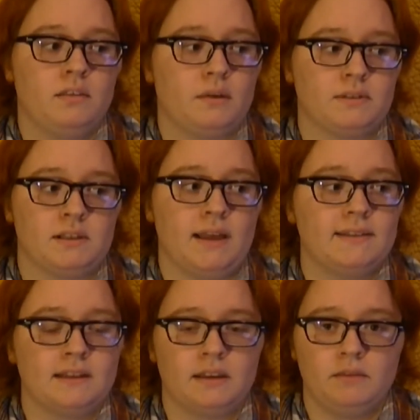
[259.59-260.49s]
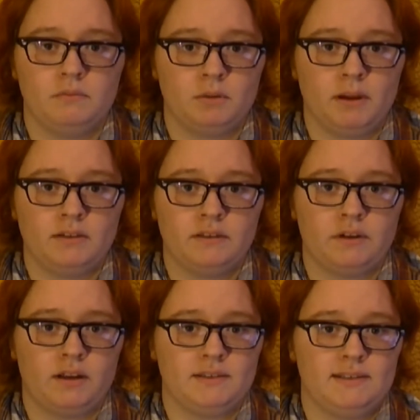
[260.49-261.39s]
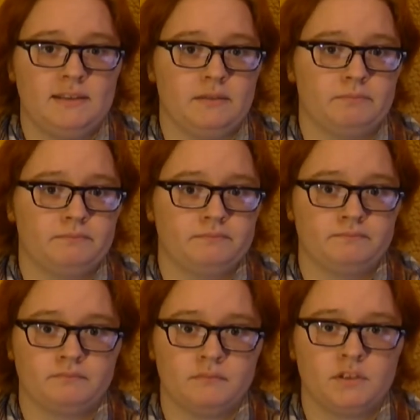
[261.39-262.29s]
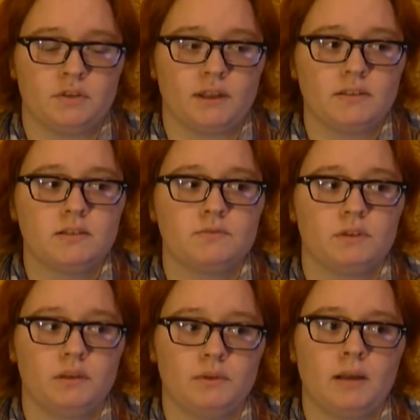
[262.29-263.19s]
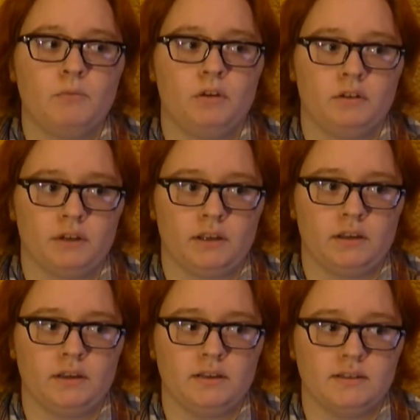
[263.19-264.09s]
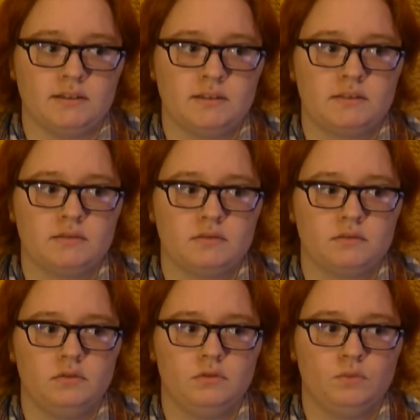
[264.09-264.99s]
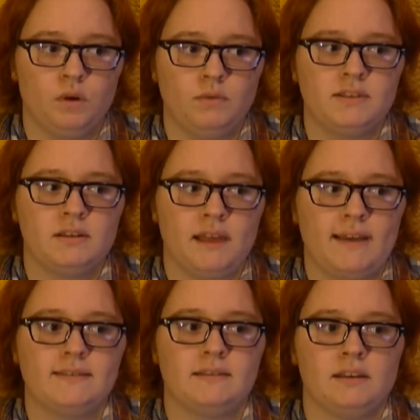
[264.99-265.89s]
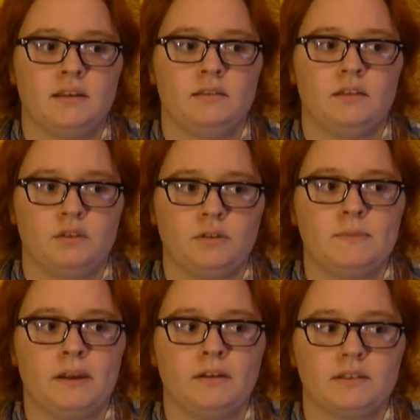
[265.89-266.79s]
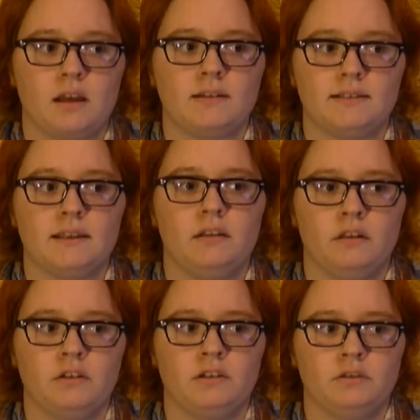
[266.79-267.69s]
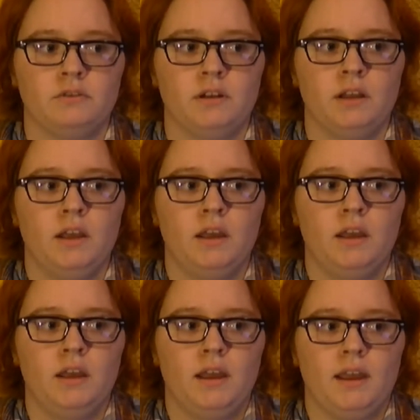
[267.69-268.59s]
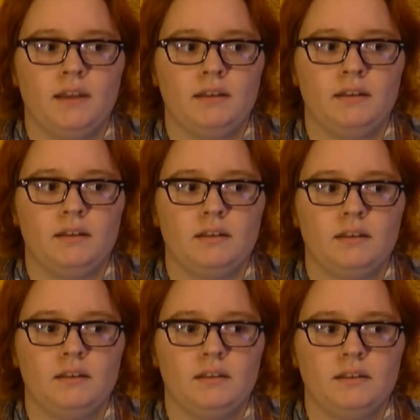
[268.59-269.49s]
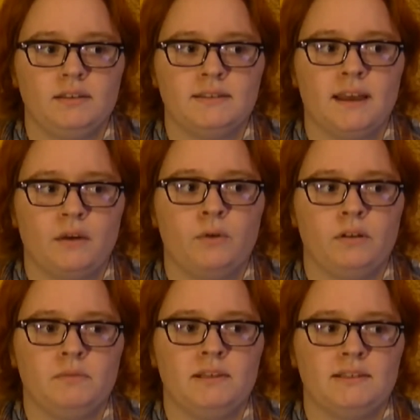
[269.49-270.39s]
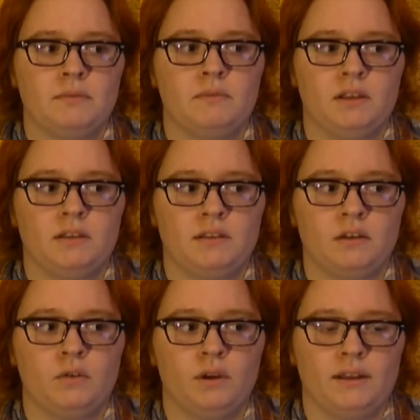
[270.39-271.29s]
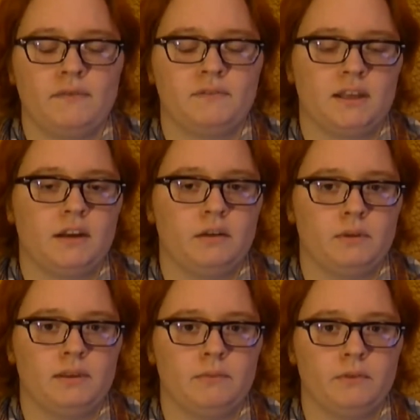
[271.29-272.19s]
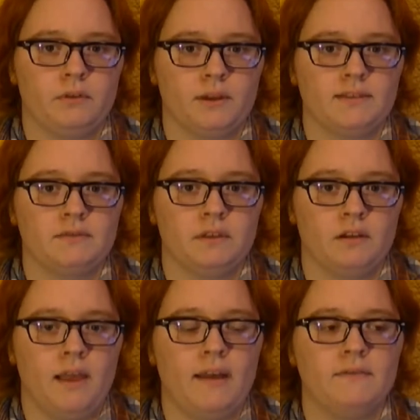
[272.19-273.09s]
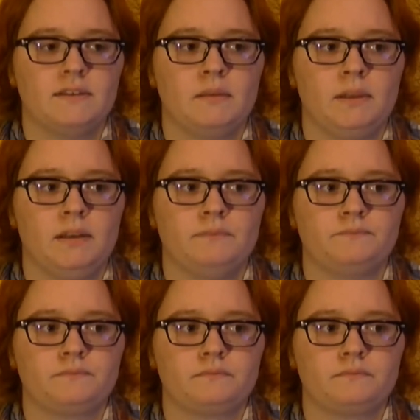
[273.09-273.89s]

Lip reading: that was the last time their parents ever got to see them. So that's really what I'm wondering, is what was the last thing that those parents got to say to their children, and is that going to be something that they're going to have to carry with them for the rest of their lives? I mean,